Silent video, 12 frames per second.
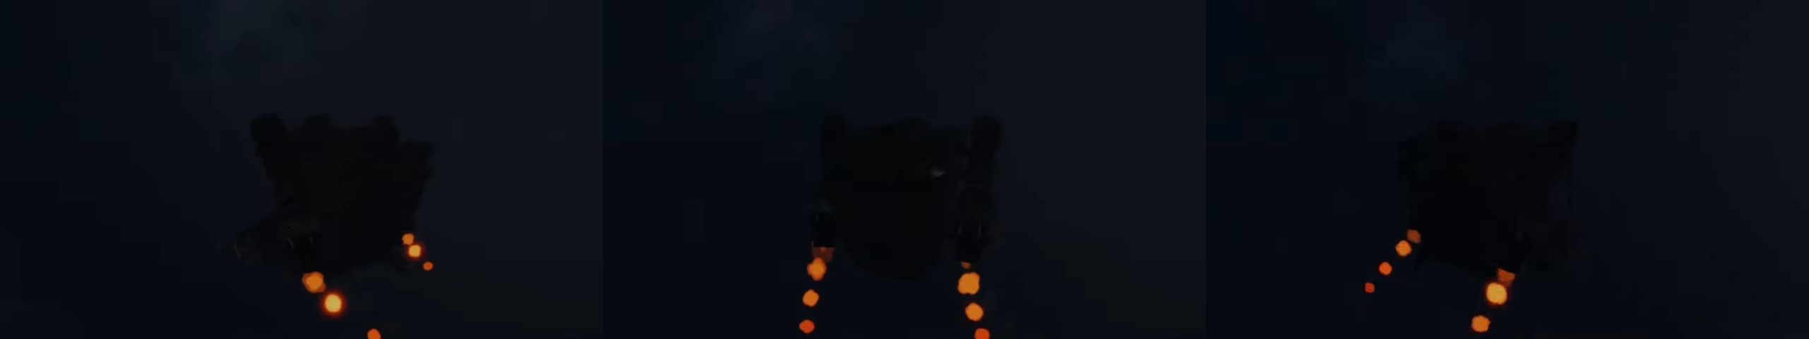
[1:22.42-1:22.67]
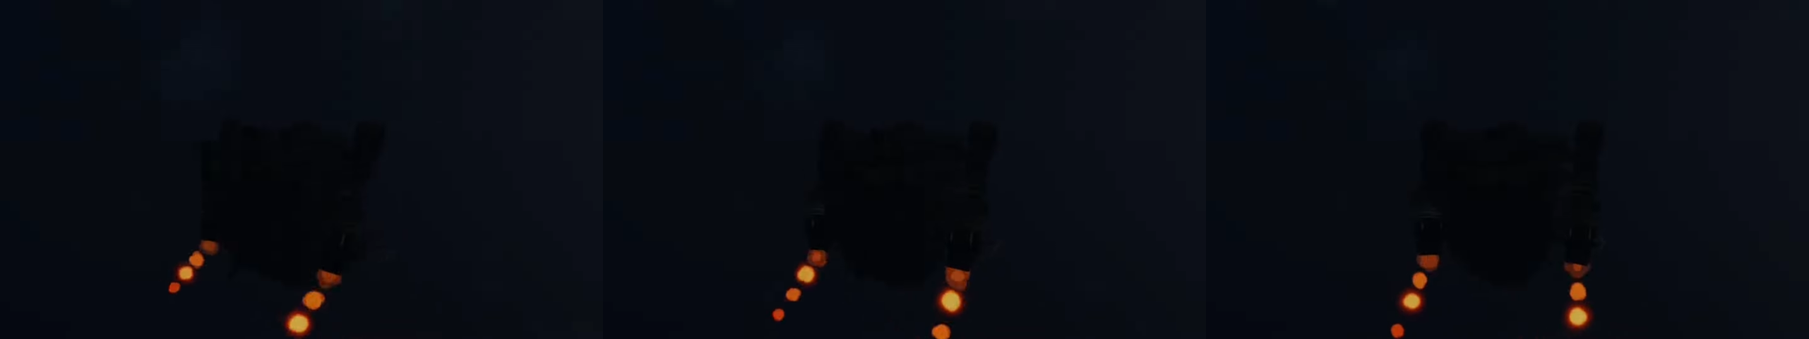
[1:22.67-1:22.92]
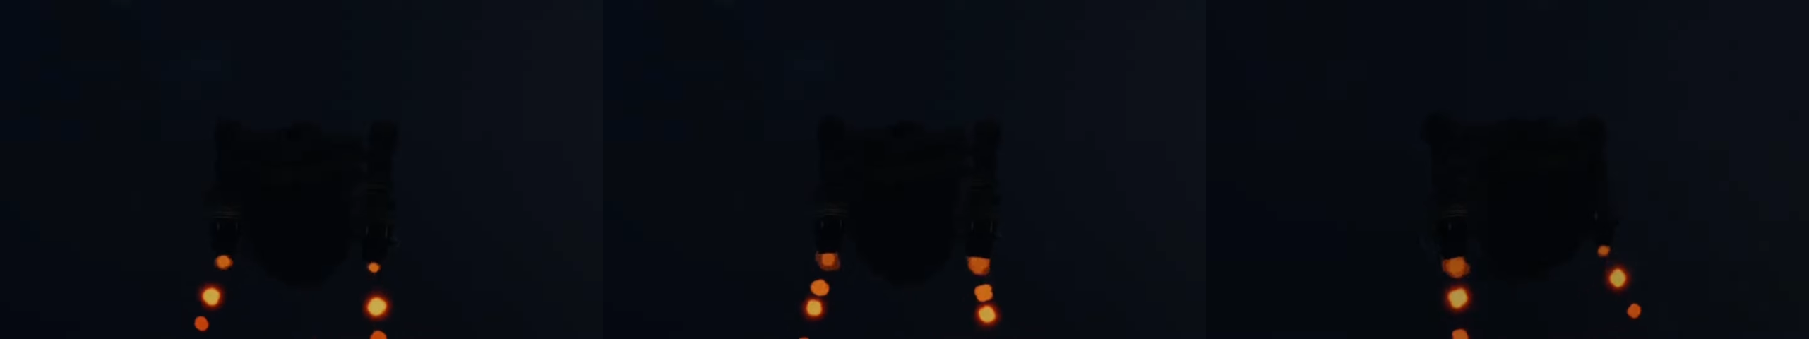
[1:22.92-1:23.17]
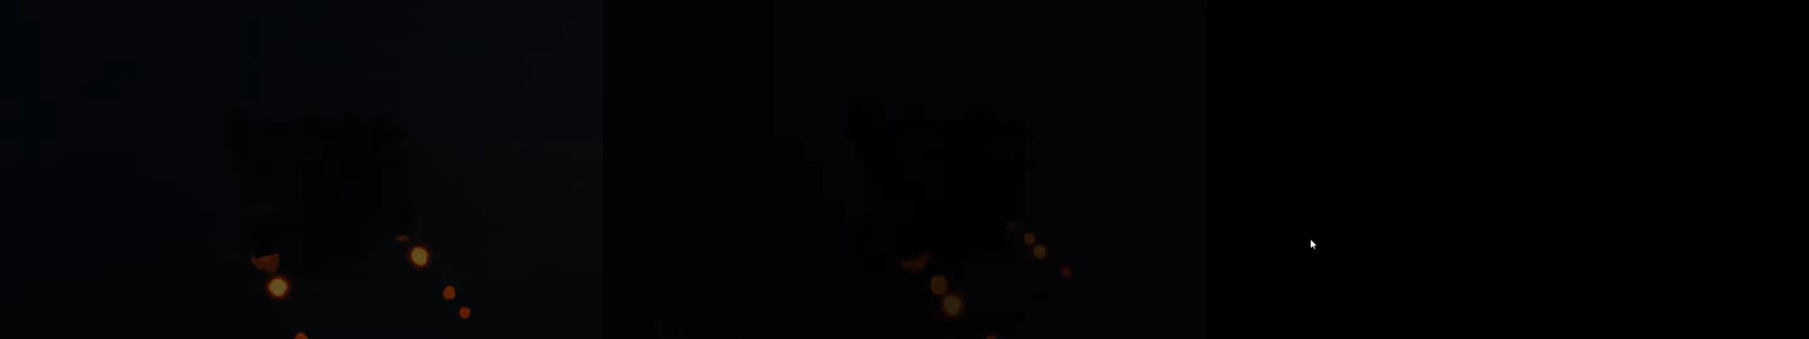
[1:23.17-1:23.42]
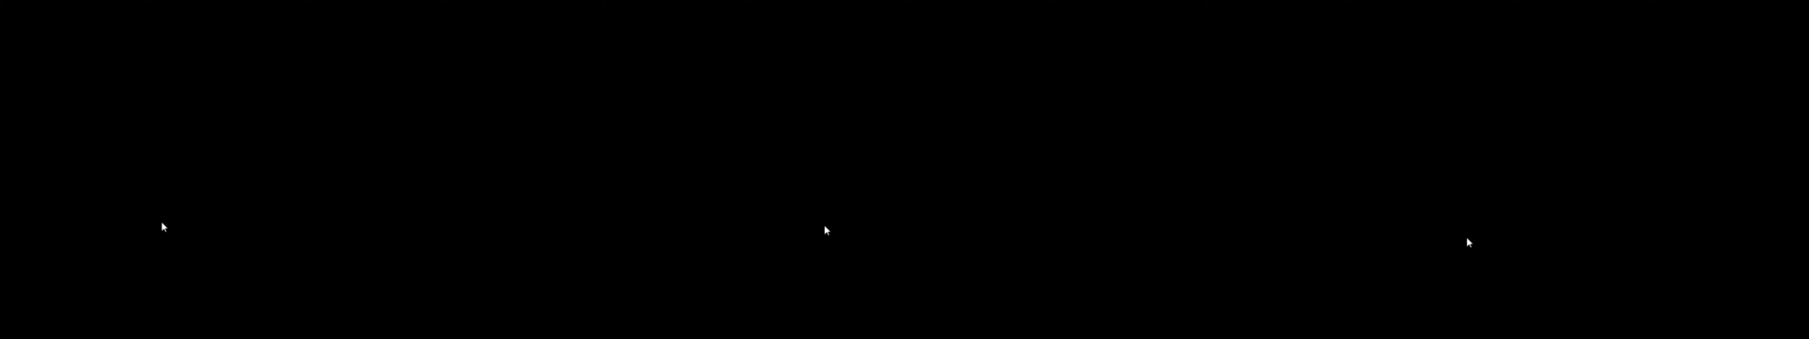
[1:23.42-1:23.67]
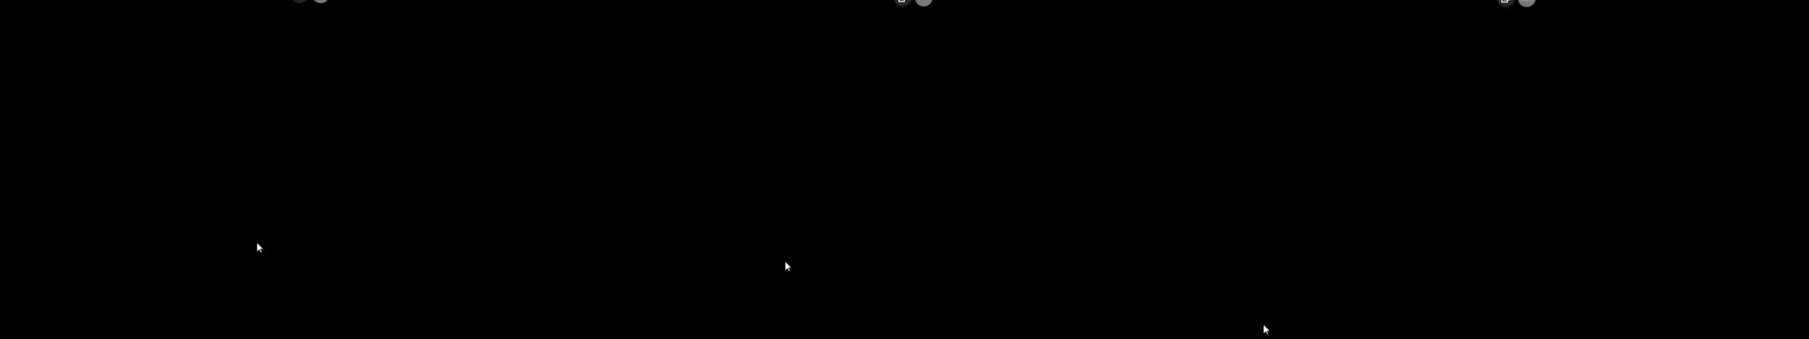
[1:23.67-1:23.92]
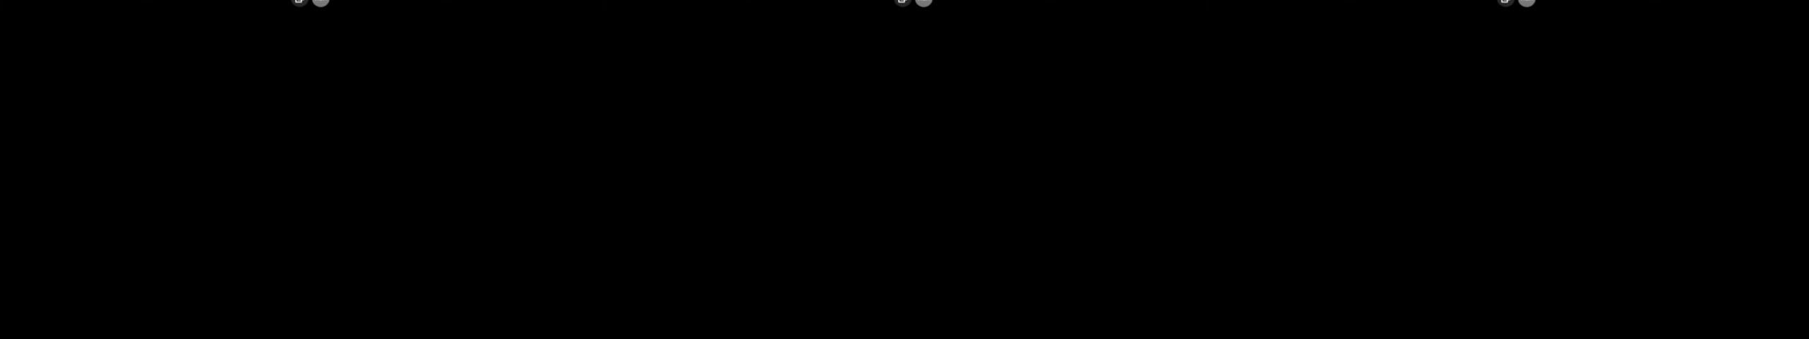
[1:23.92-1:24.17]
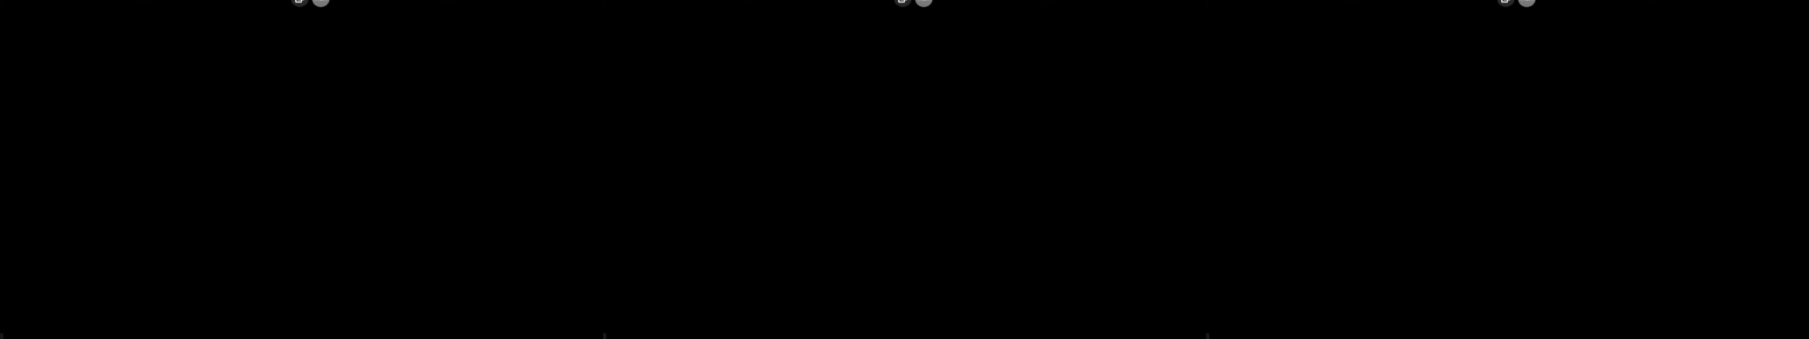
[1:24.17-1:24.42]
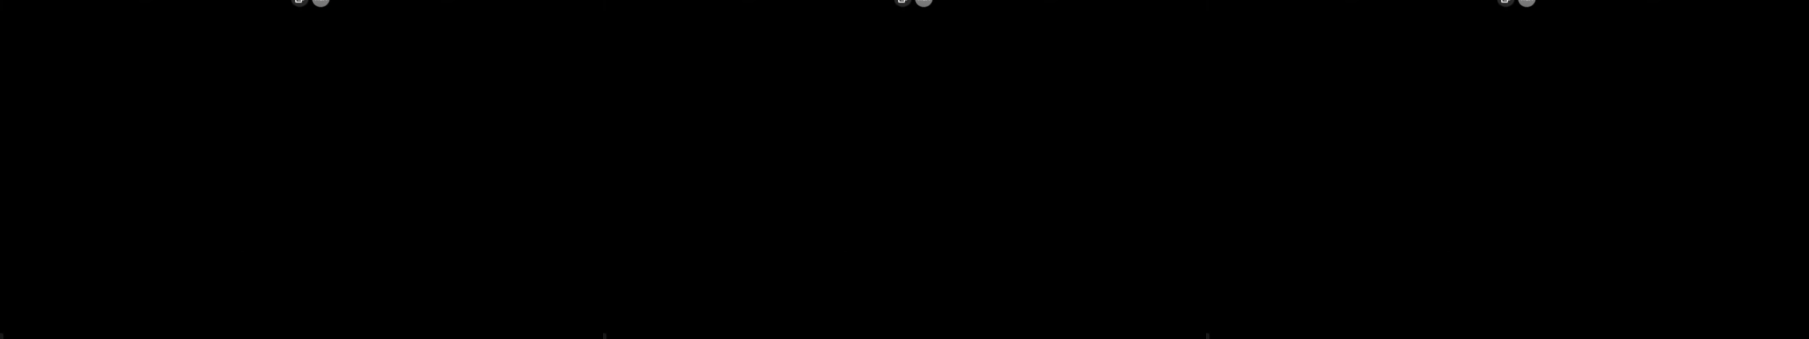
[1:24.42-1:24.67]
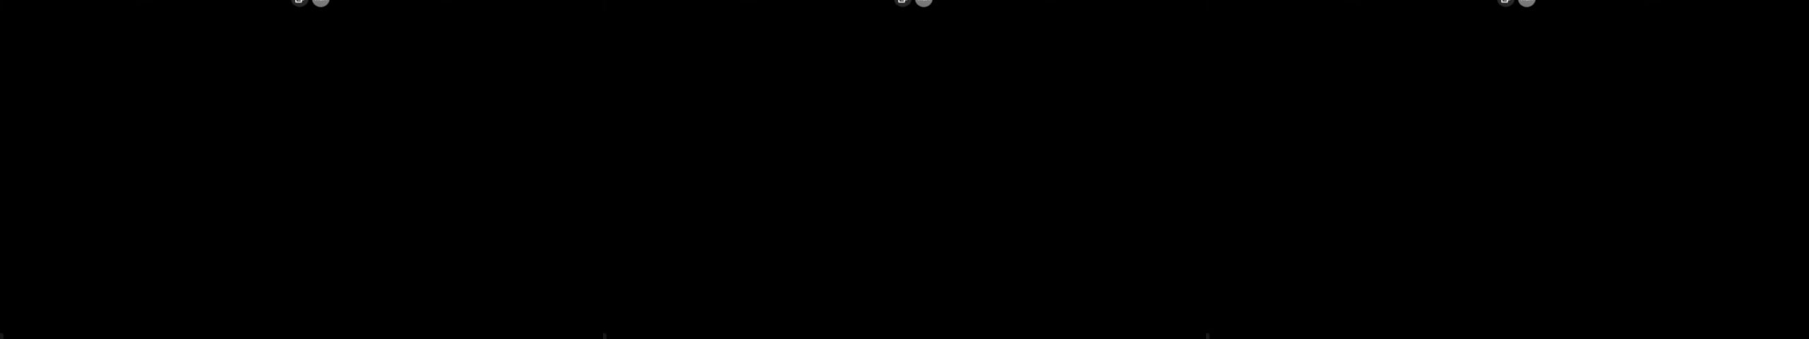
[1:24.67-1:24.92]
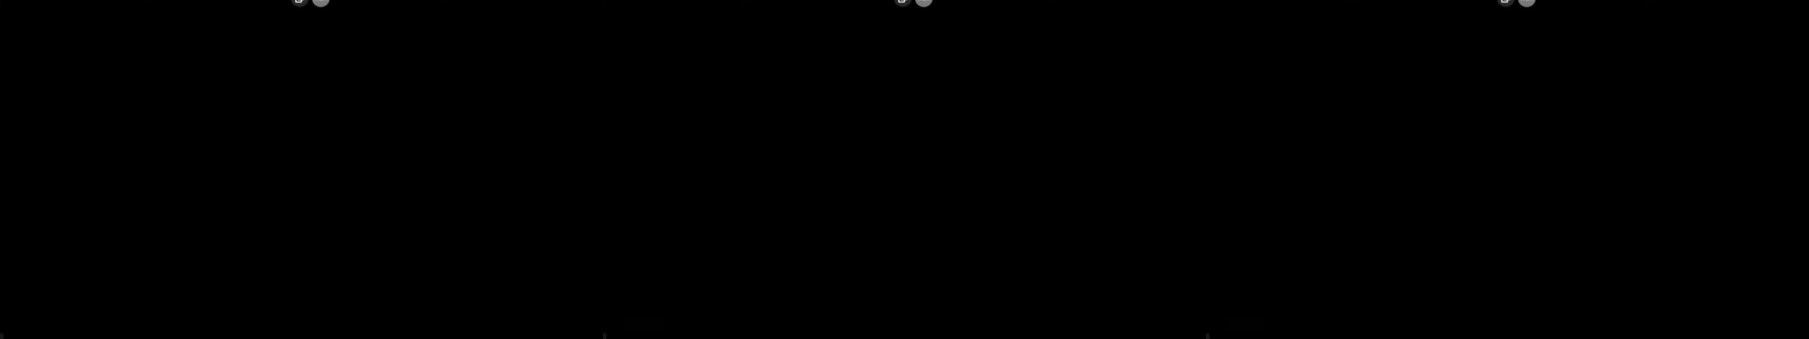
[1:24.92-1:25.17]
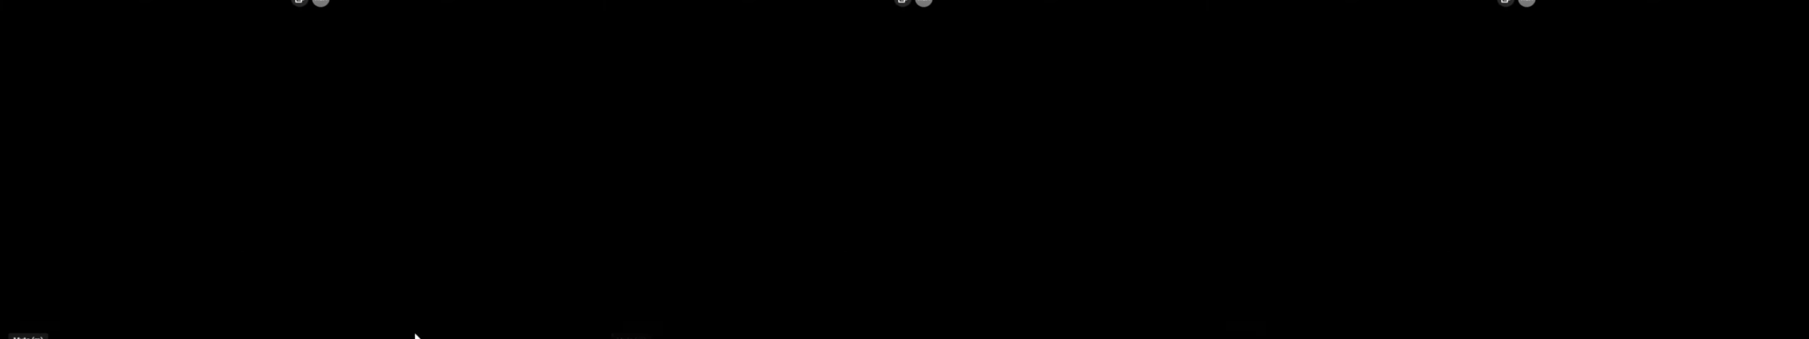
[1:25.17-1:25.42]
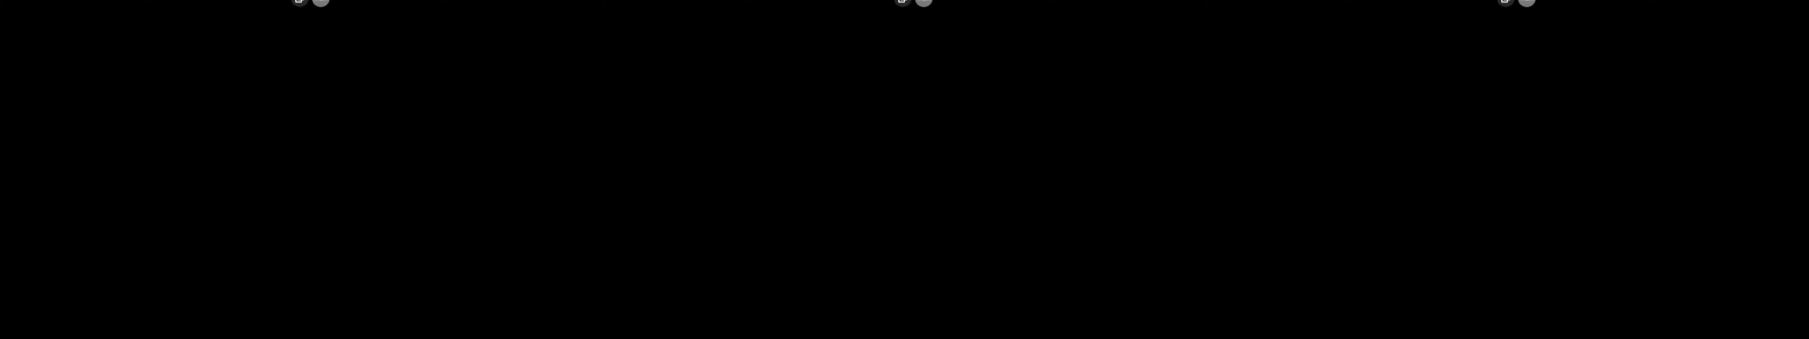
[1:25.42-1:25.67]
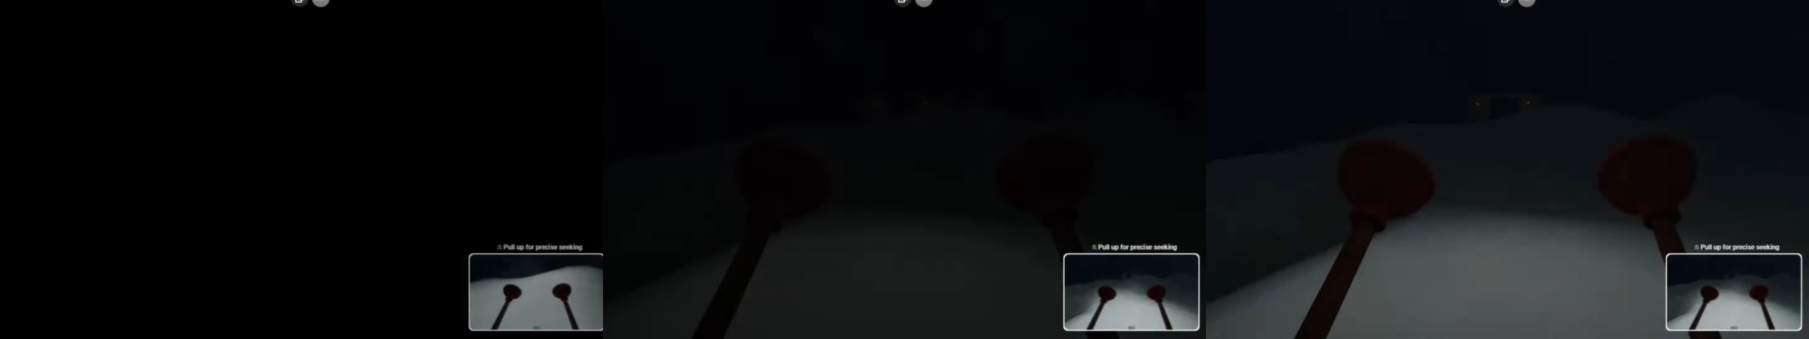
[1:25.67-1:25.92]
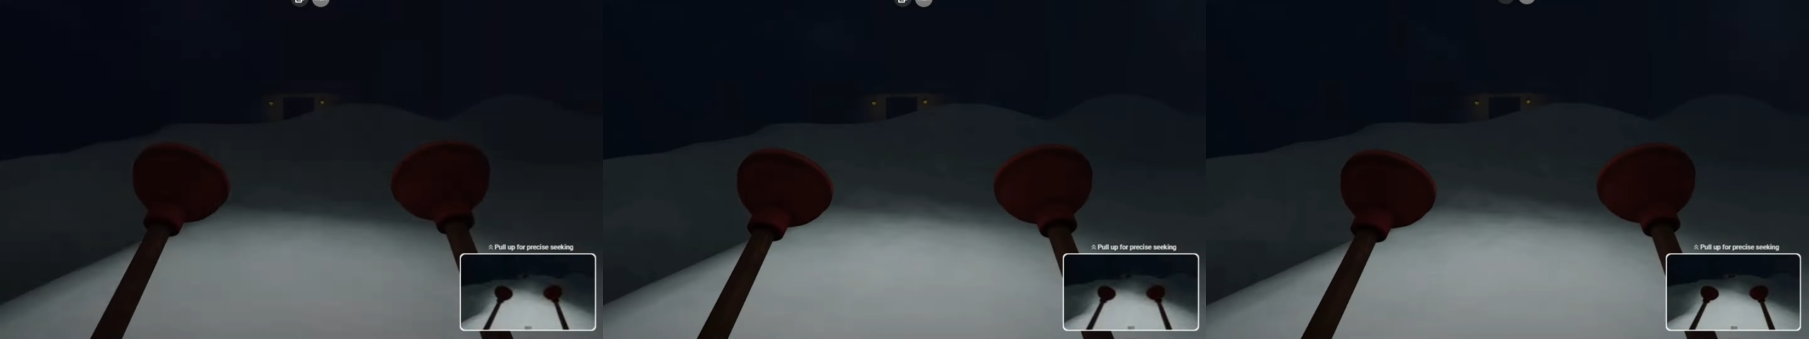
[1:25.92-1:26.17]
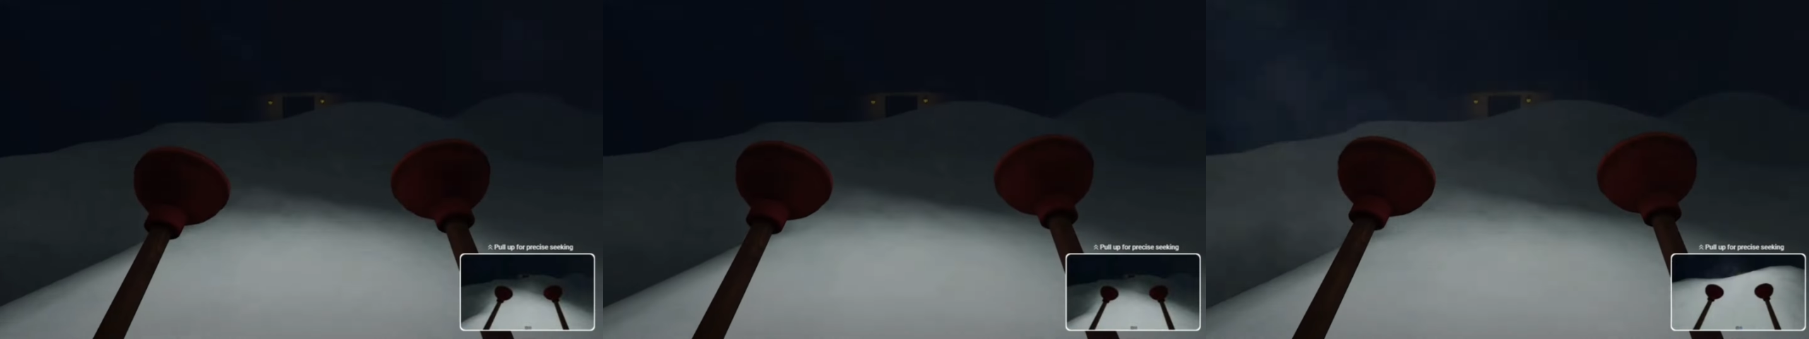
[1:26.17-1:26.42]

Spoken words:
[unreadable: no face in view]